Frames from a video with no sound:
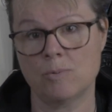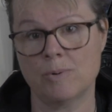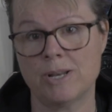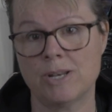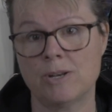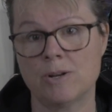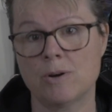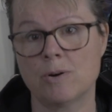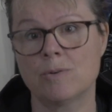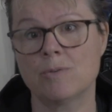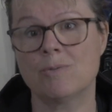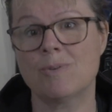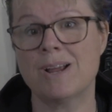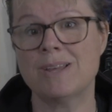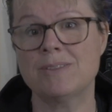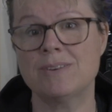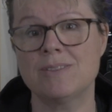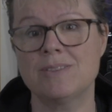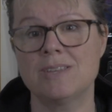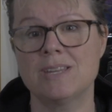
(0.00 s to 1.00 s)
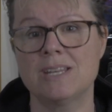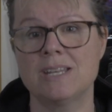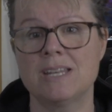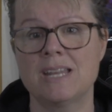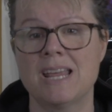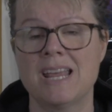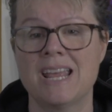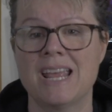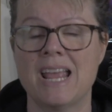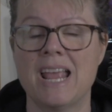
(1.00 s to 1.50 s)
window rather
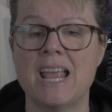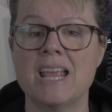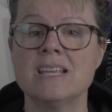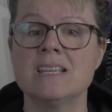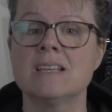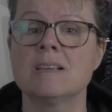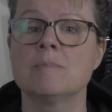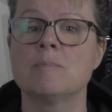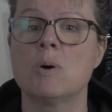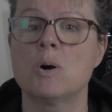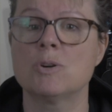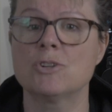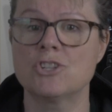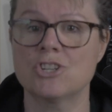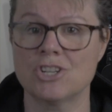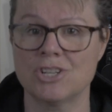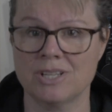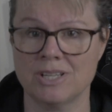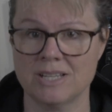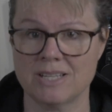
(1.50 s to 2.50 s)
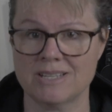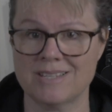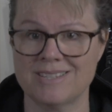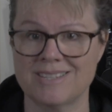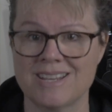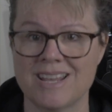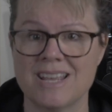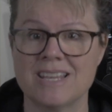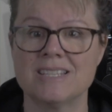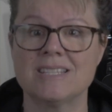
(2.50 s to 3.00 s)
than hanging motionless,